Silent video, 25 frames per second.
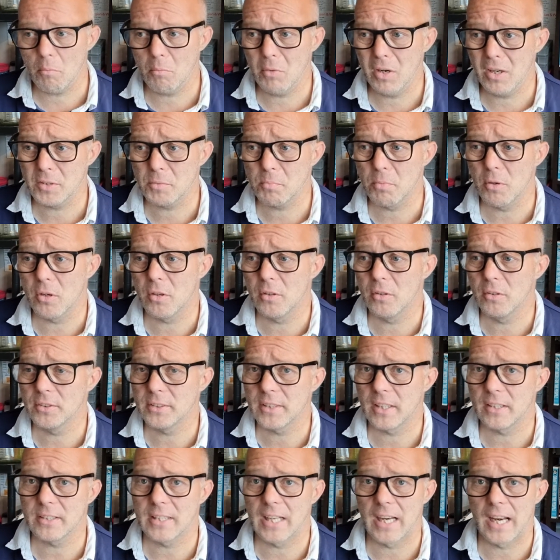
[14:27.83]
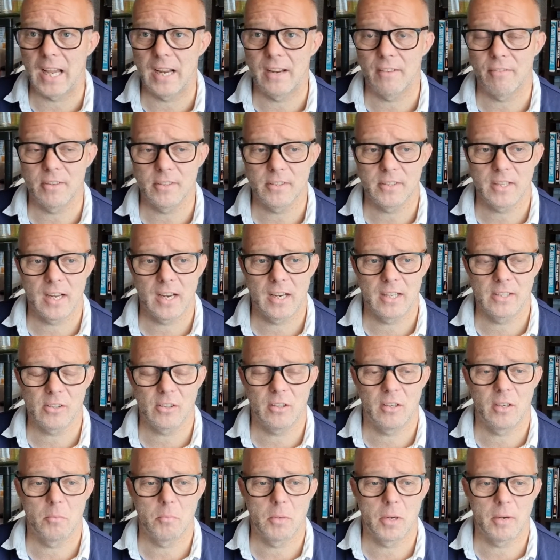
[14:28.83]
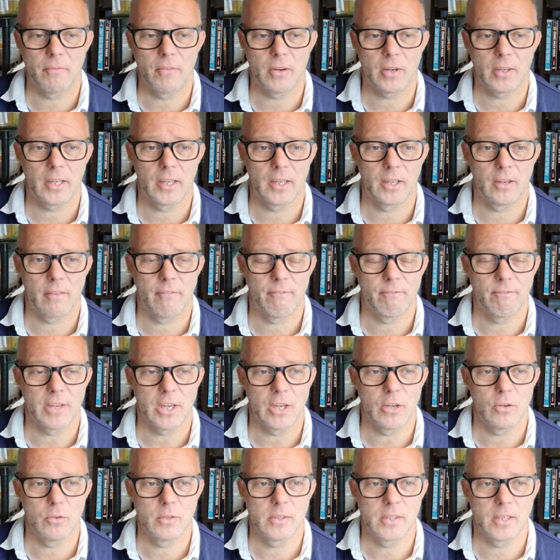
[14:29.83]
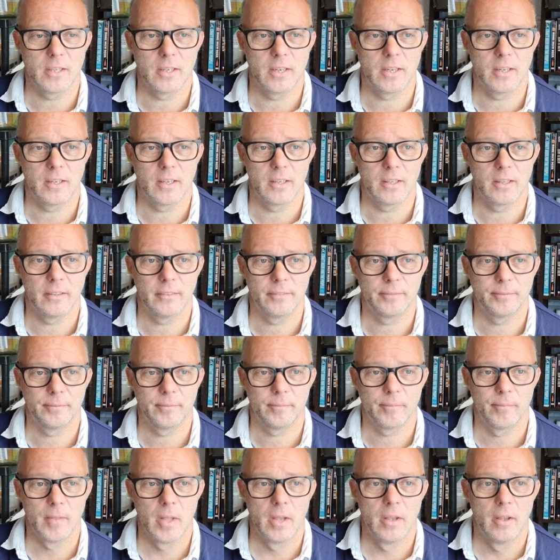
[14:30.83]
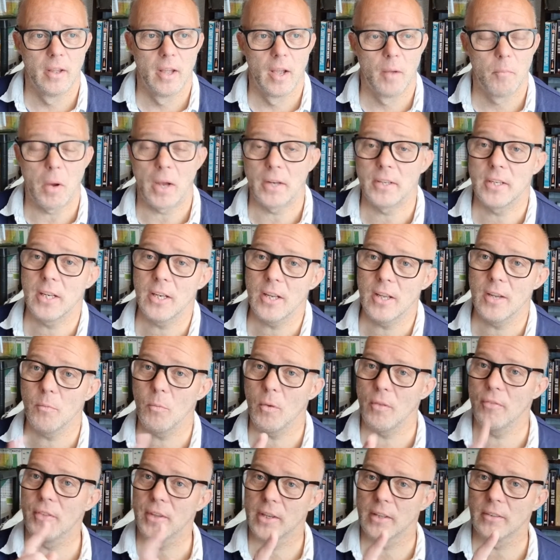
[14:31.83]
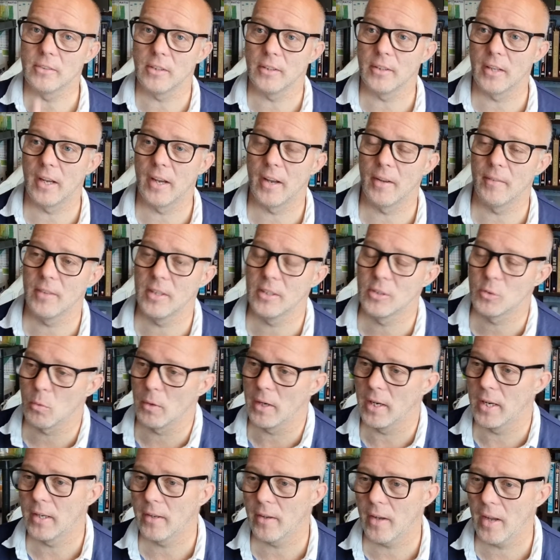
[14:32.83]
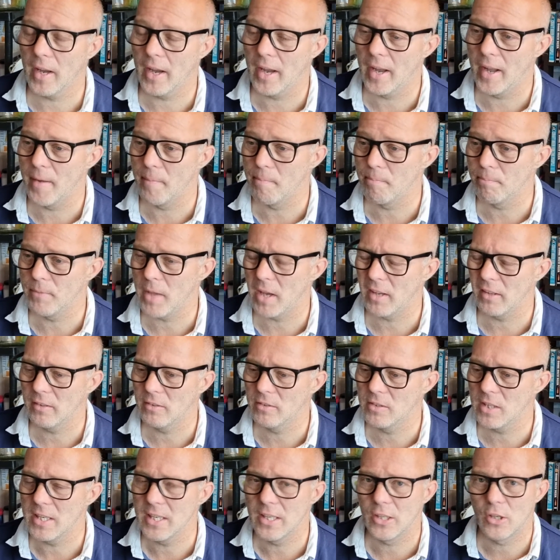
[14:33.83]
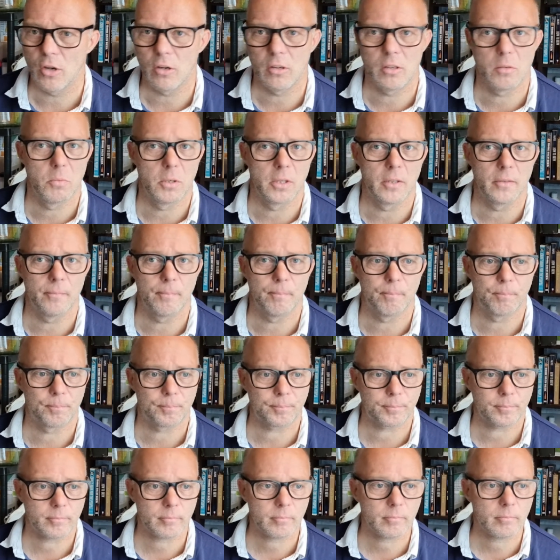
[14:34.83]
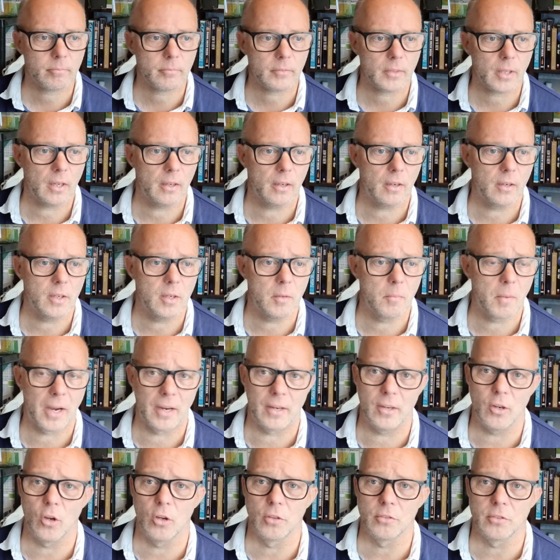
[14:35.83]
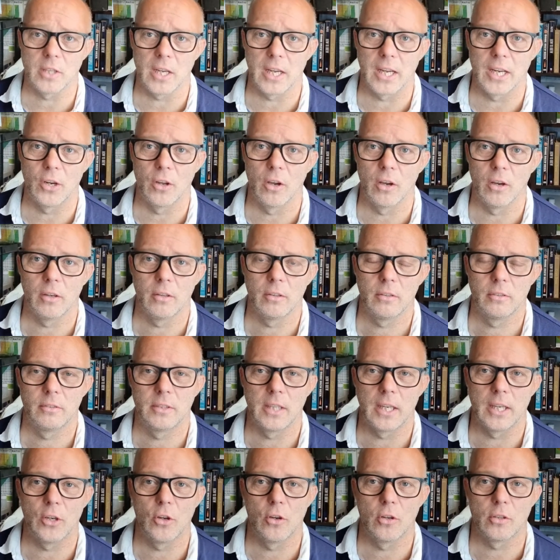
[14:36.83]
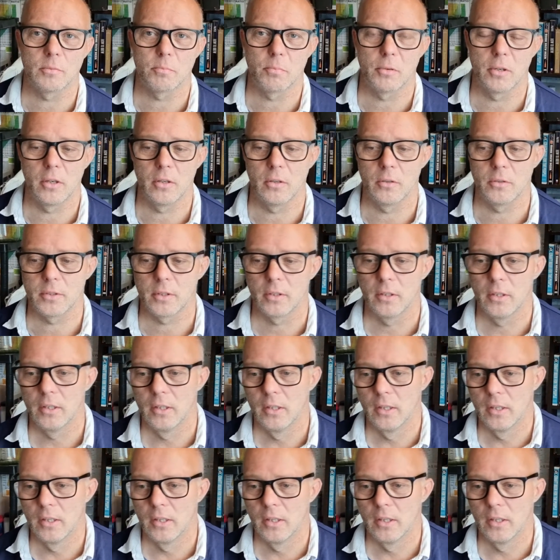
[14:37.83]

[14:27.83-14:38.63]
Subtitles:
Well, I suppose that's life, isn't it? It's all a bit fucking confusing. But I did learn one thing today, this week. Dean Colburn, you might know Dino, Dino's Brews,